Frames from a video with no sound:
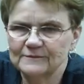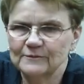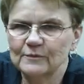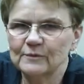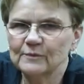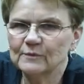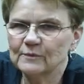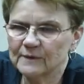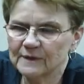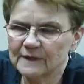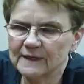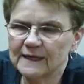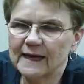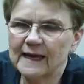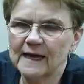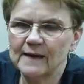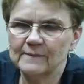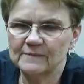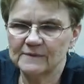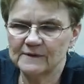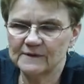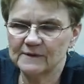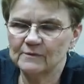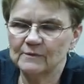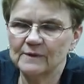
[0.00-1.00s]
We're really
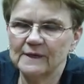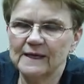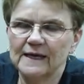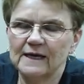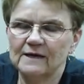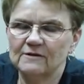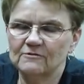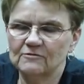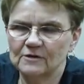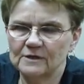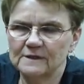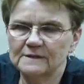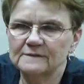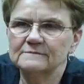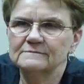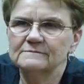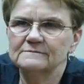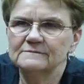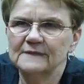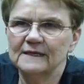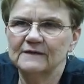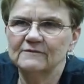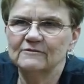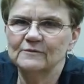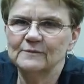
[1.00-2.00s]
happy that we have one.
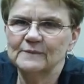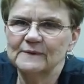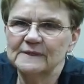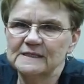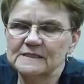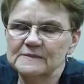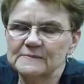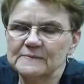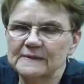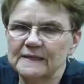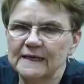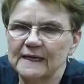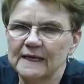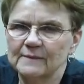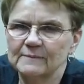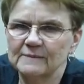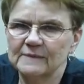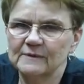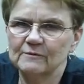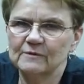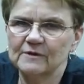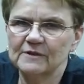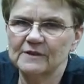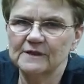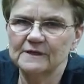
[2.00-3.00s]
Everybody's been happy
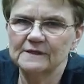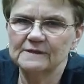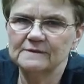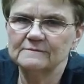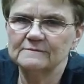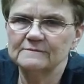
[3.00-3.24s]
with it.